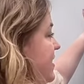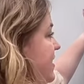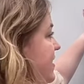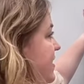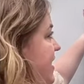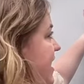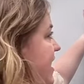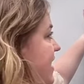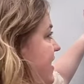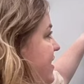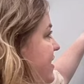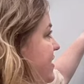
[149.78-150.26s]

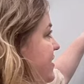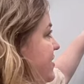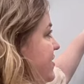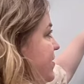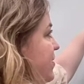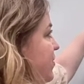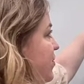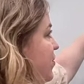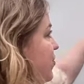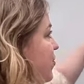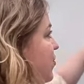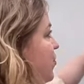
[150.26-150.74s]
that is
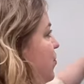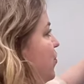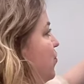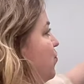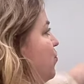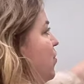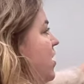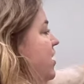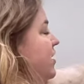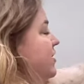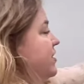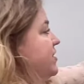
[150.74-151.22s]
the girl
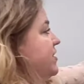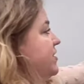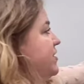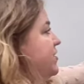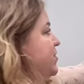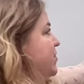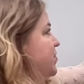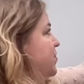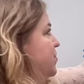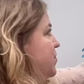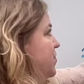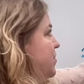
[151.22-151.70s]
walked to
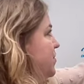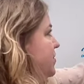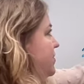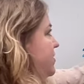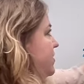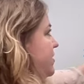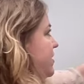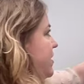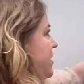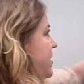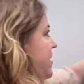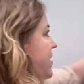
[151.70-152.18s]
school,
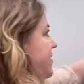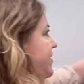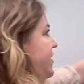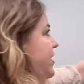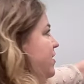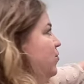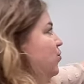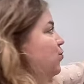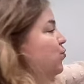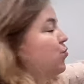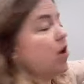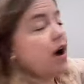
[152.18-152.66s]

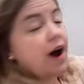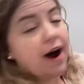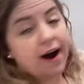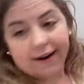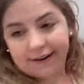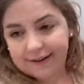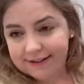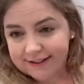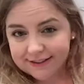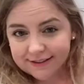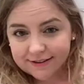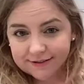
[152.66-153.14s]
then
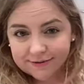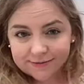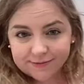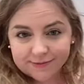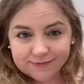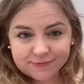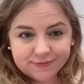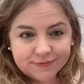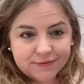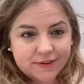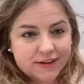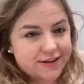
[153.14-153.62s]
walked
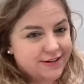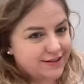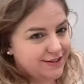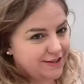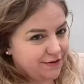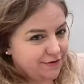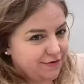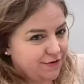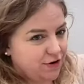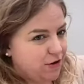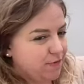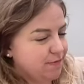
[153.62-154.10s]
is
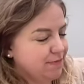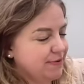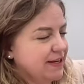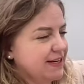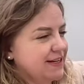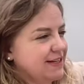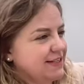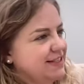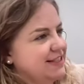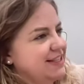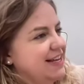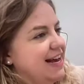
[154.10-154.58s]
the verb
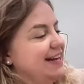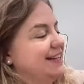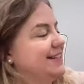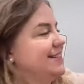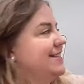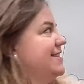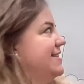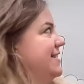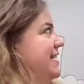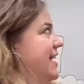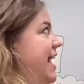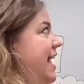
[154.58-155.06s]
because that's
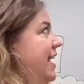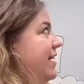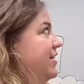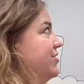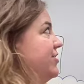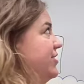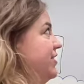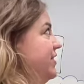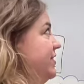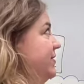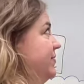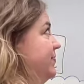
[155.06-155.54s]
the
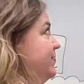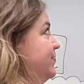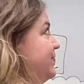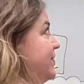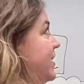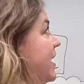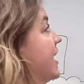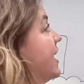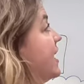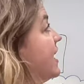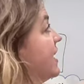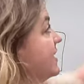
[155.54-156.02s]
action.
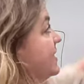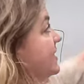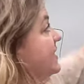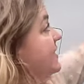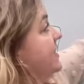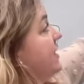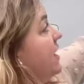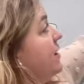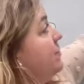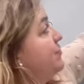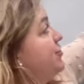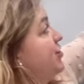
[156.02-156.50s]
A
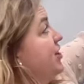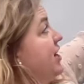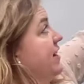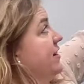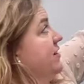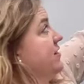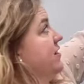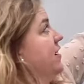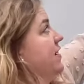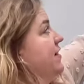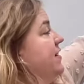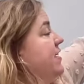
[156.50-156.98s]

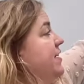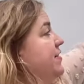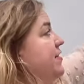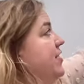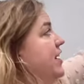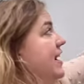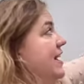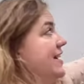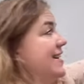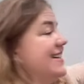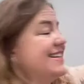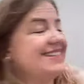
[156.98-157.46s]
subject, on the other
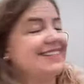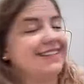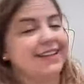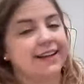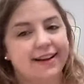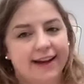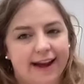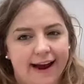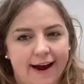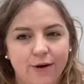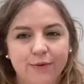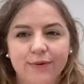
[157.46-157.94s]
hand, is the
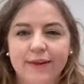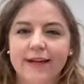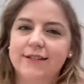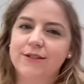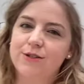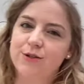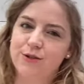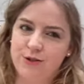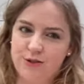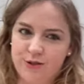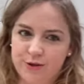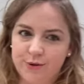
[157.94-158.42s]
noun
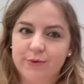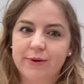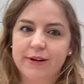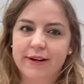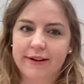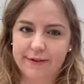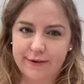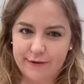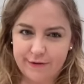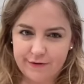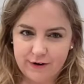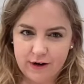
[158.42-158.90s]
that's
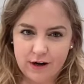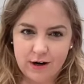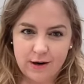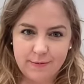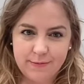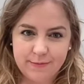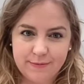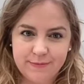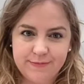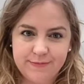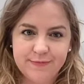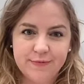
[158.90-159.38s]
doing the verb,
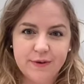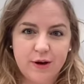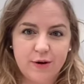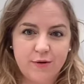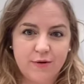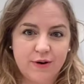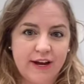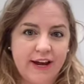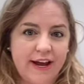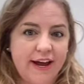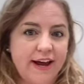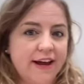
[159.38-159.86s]

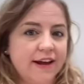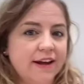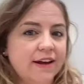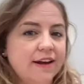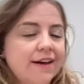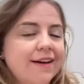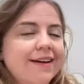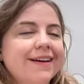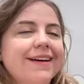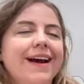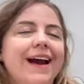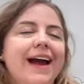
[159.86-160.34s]
okay?
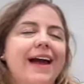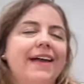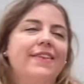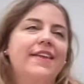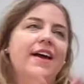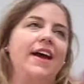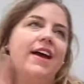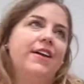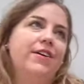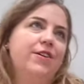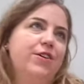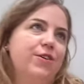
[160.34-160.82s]
And
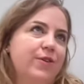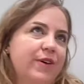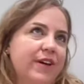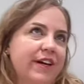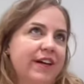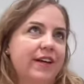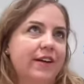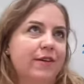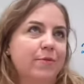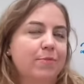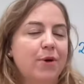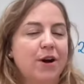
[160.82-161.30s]
then you
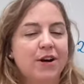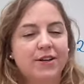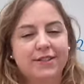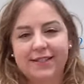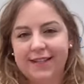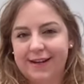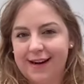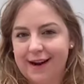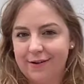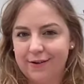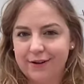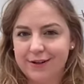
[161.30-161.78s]
can parse
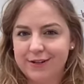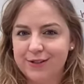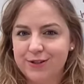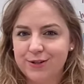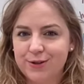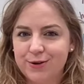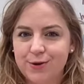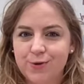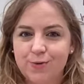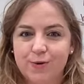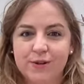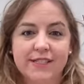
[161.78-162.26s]
it out
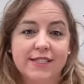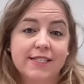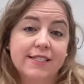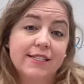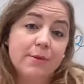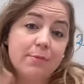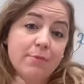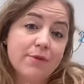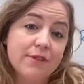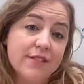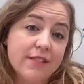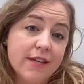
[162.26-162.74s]
into what's a
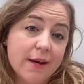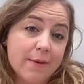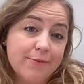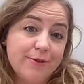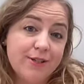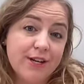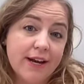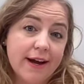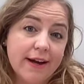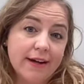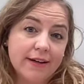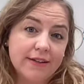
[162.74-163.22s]
simple
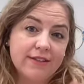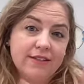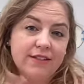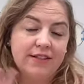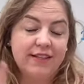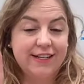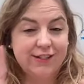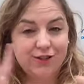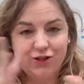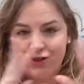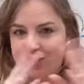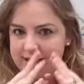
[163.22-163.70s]
subject,
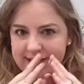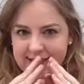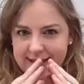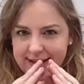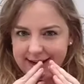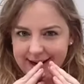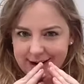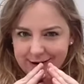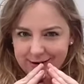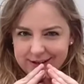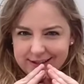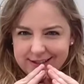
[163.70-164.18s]
that's just the
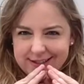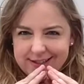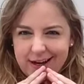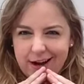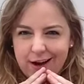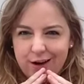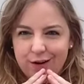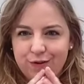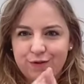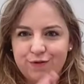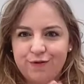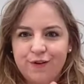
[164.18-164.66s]
noun
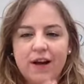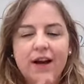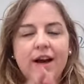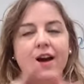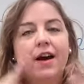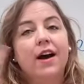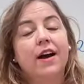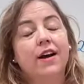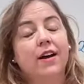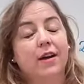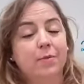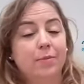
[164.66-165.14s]
itself.
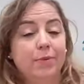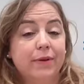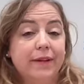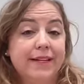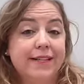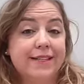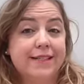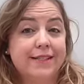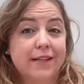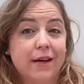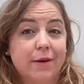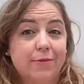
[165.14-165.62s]
A
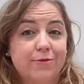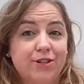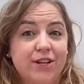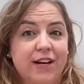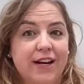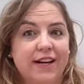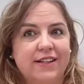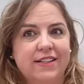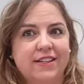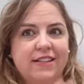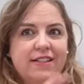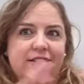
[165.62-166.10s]
complete
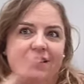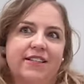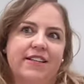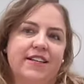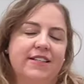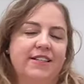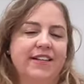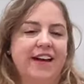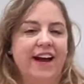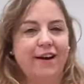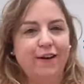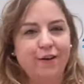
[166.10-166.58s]
subject is the
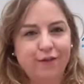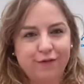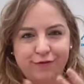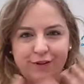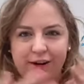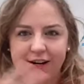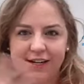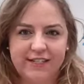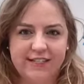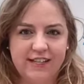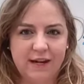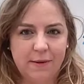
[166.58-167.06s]
entire
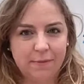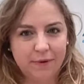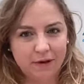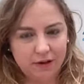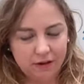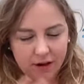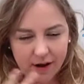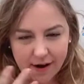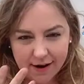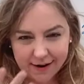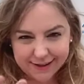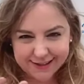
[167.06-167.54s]
phrase that
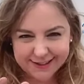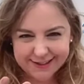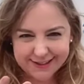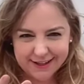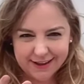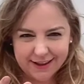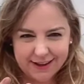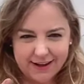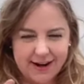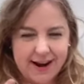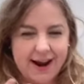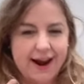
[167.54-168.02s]
belongs to
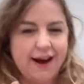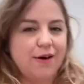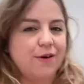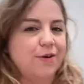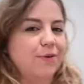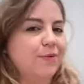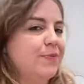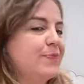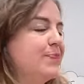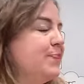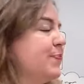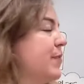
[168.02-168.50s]
the noun.